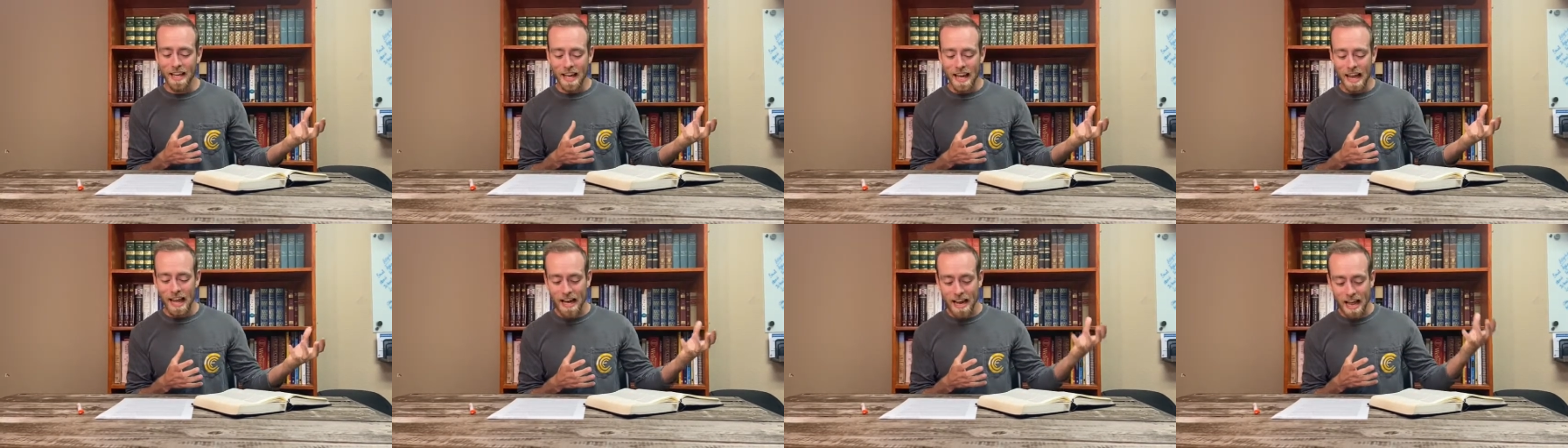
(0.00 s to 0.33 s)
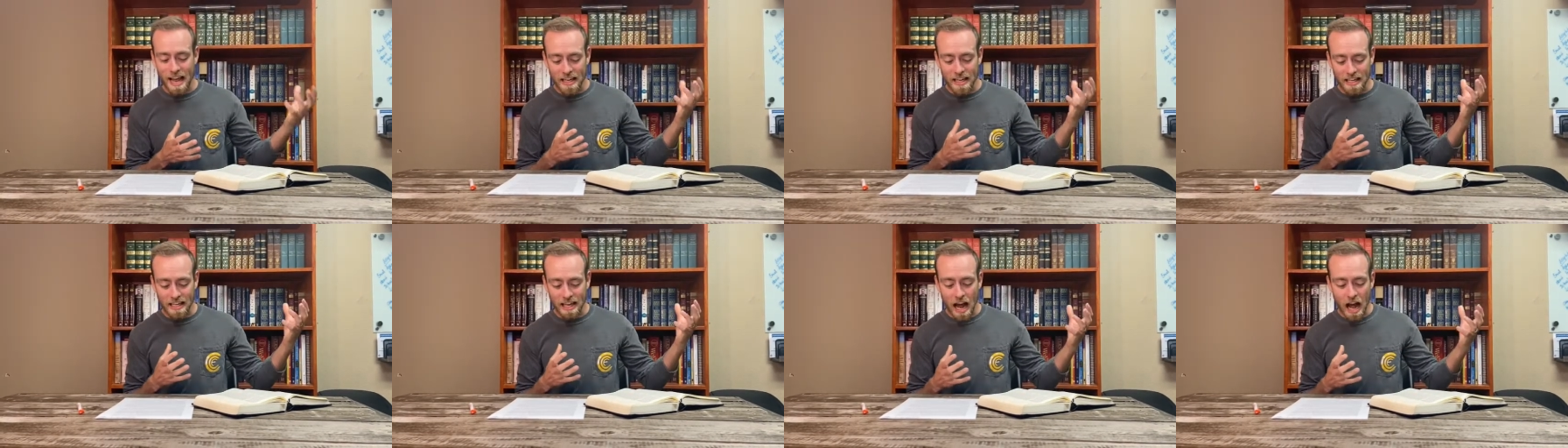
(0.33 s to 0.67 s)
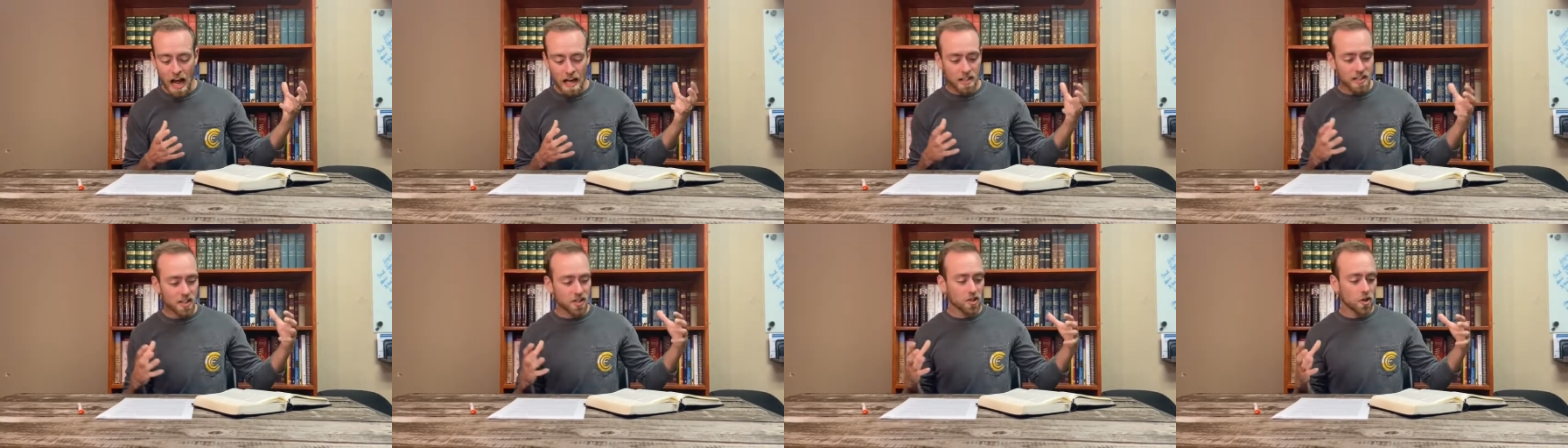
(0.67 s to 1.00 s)
And, and,
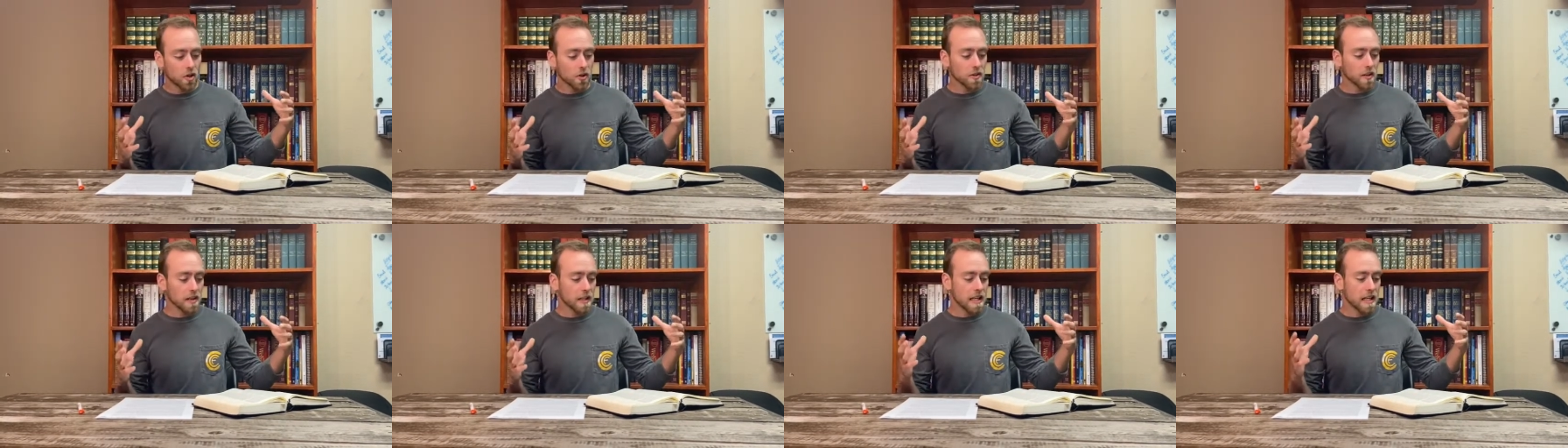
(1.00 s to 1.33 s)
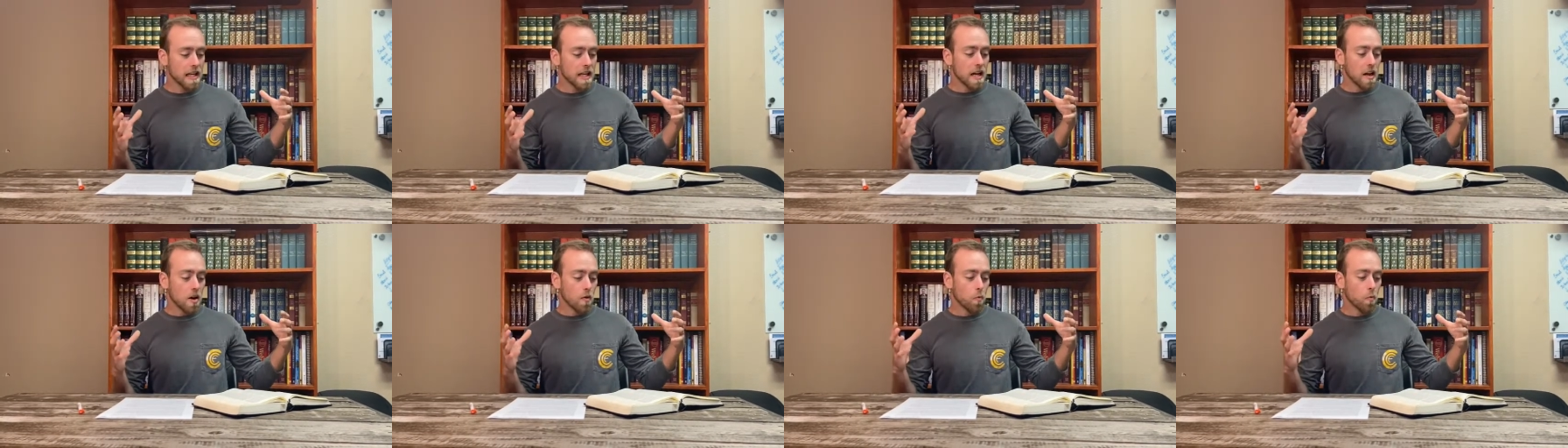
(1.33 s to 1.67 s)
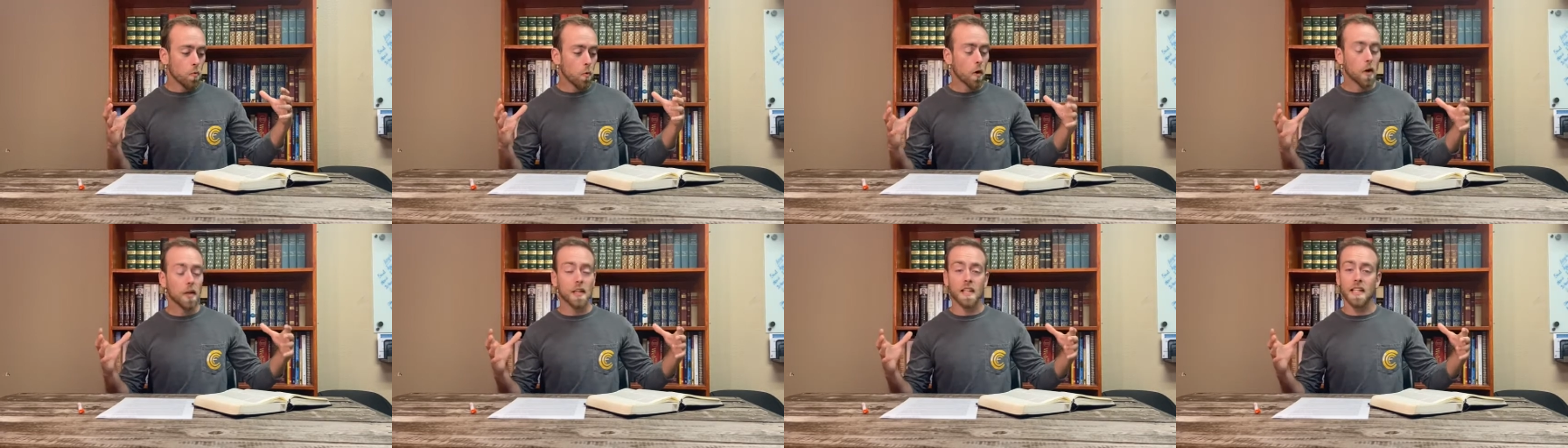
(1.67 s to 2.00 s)
God certainly
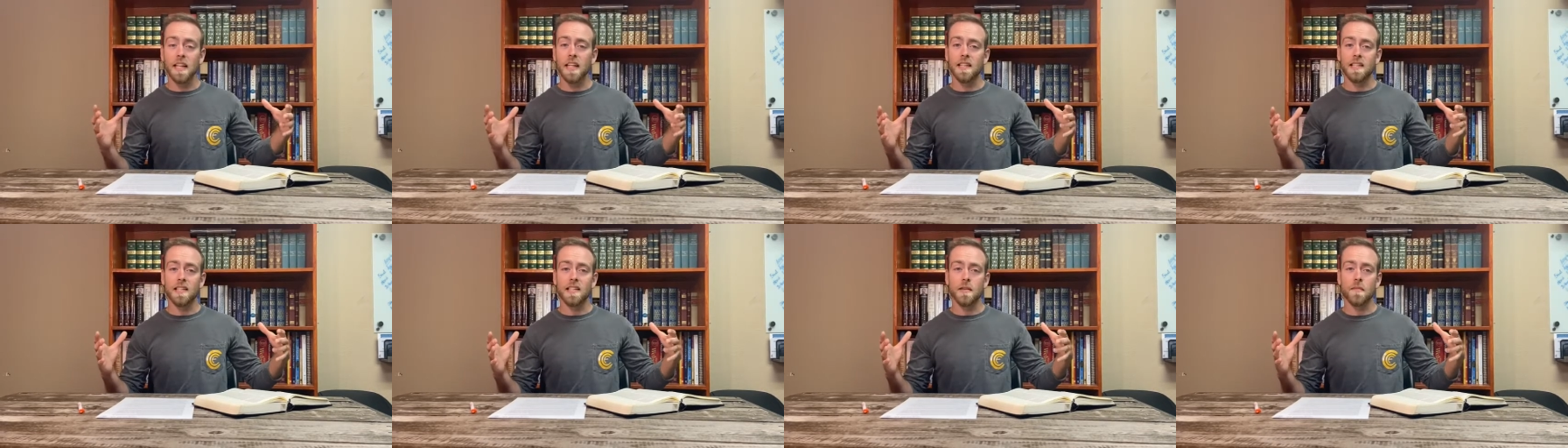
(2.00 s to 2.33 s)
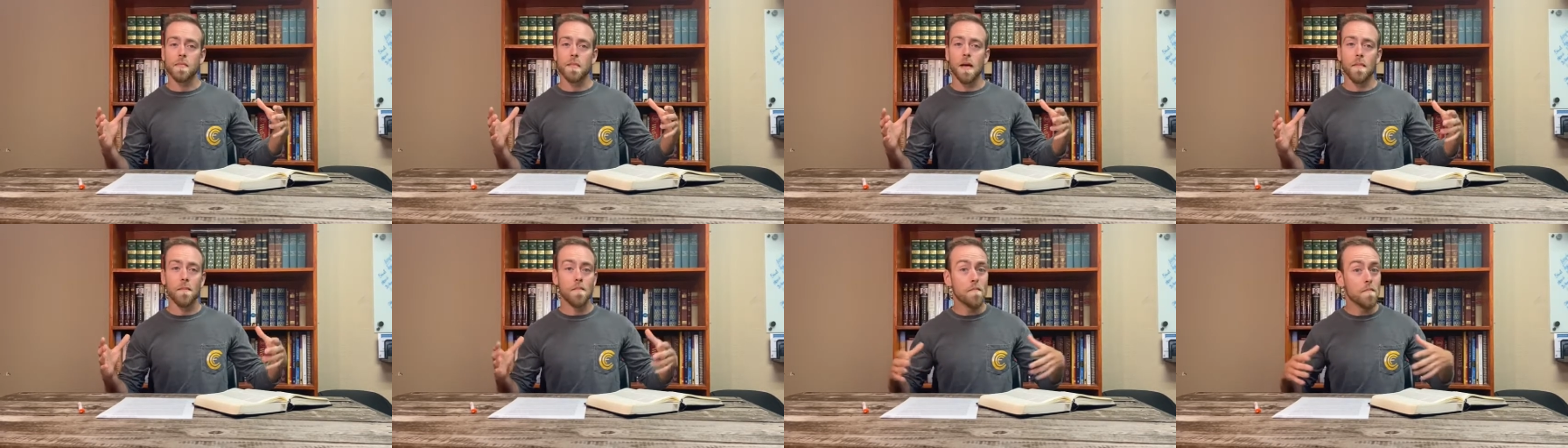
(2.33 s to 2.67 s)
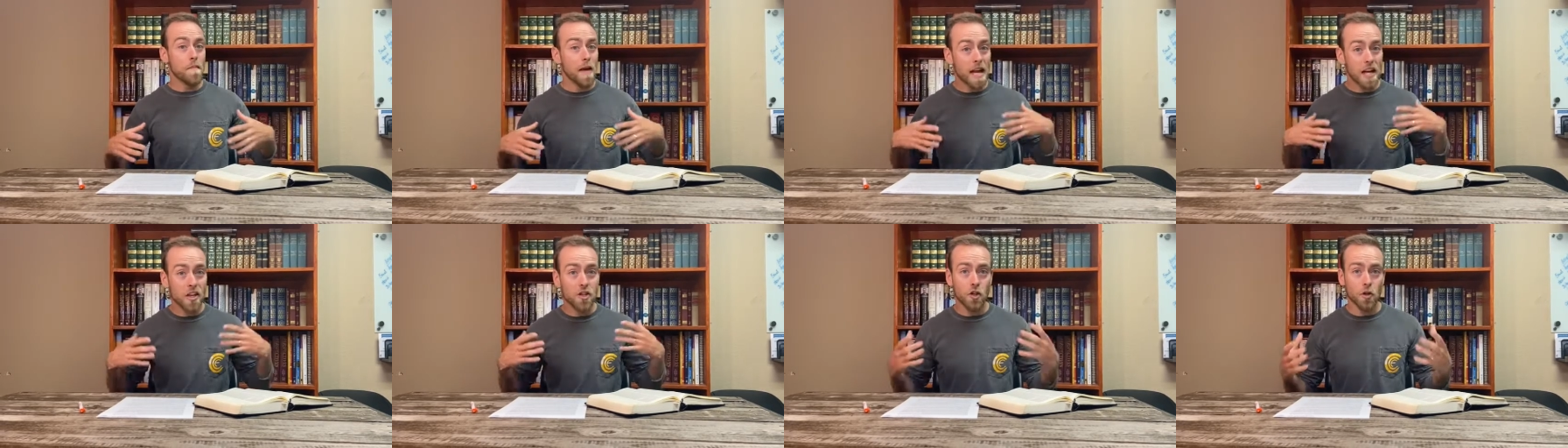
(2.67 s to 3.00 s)
worked in some
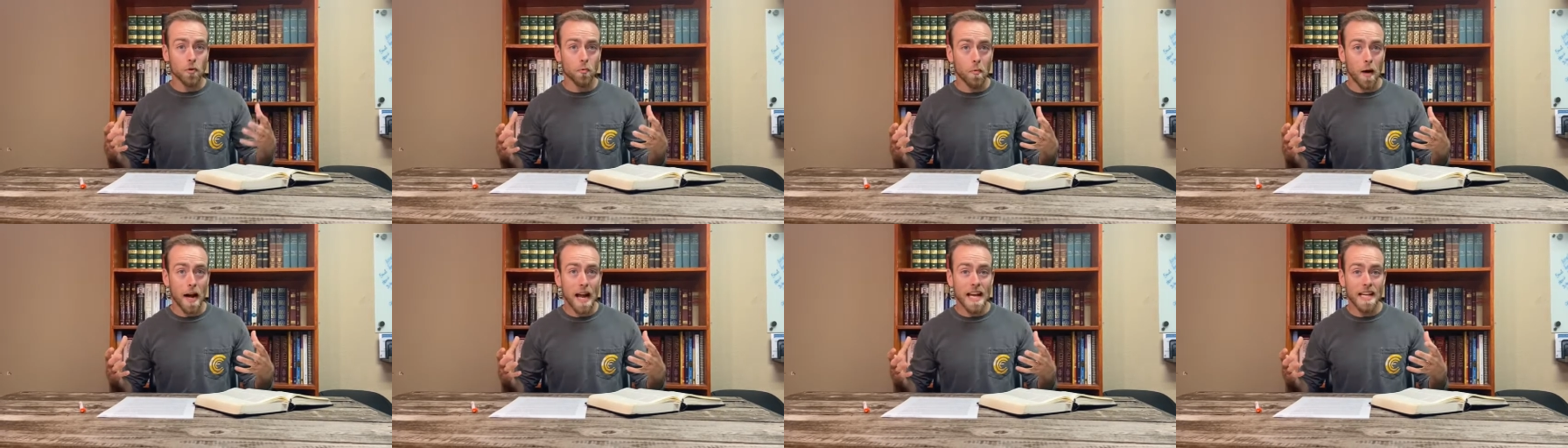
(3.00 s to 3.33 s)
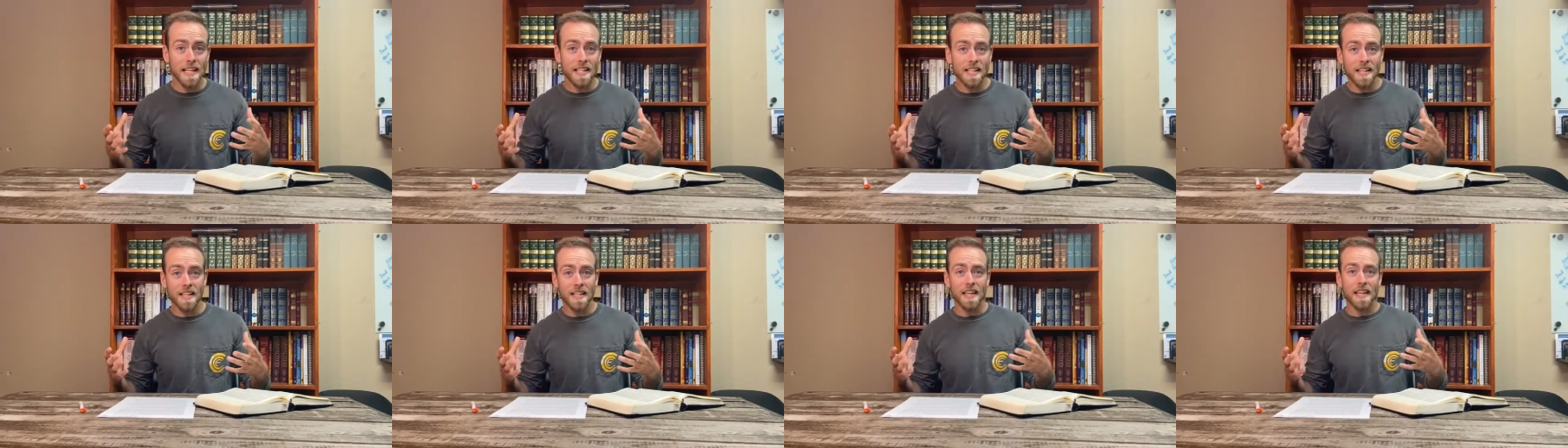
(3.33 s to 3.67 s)
major ways,